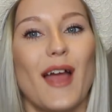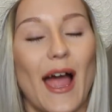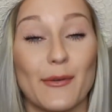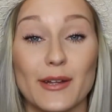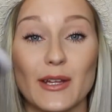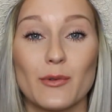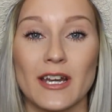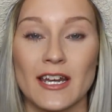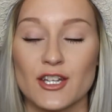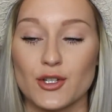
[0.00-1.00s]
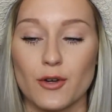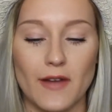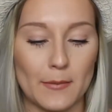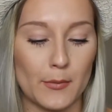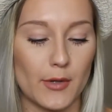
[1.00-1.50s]
I really wanted a duo
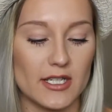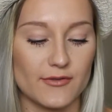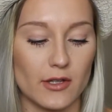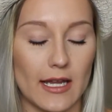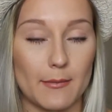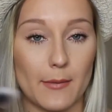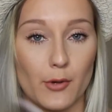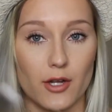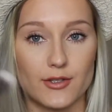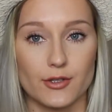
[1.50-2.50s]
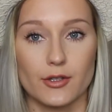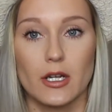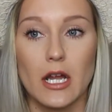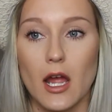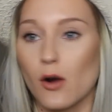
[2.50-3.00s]
fiber brush for like my bronzer
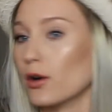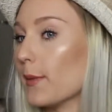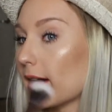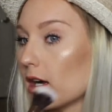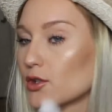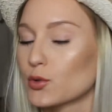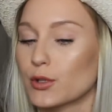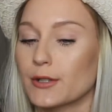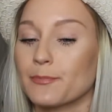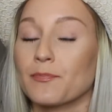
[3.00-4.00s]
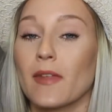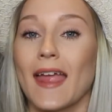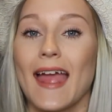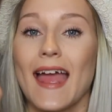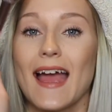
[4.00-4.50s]
or my contour.
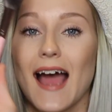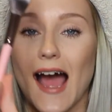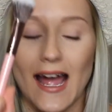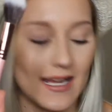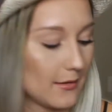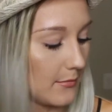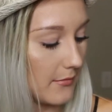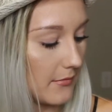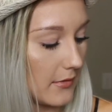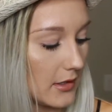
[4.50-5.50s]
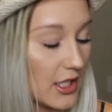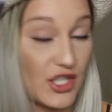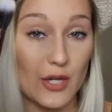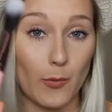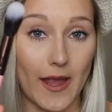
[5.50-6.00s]
I am
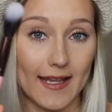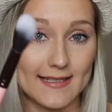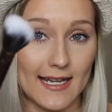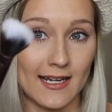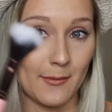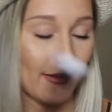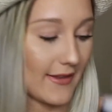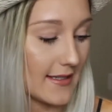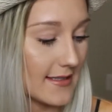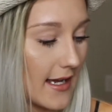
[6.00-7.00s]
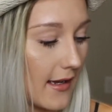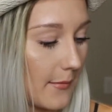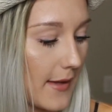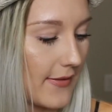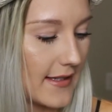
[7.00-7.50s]
legit way excited about this.
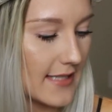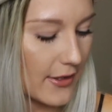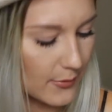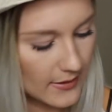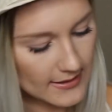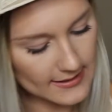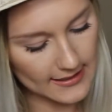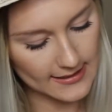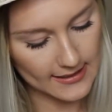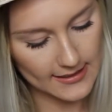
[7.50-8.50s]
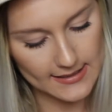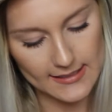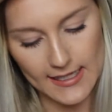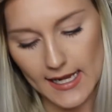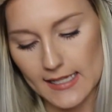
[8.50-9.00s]
And these other ones, let's see, this
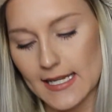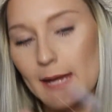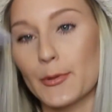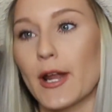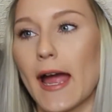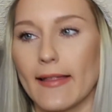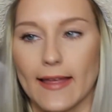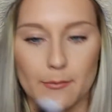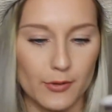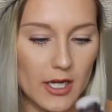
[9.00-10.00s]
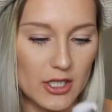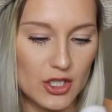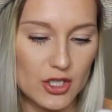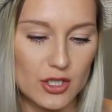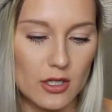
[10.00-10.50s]
is a tapered highlight
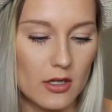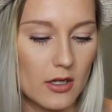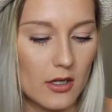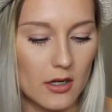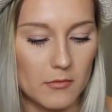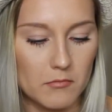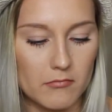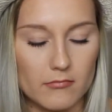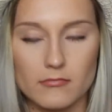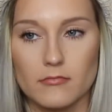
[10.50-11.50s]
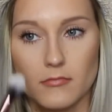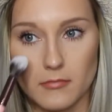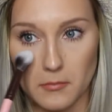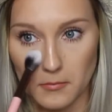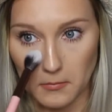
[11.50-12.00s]
brush. I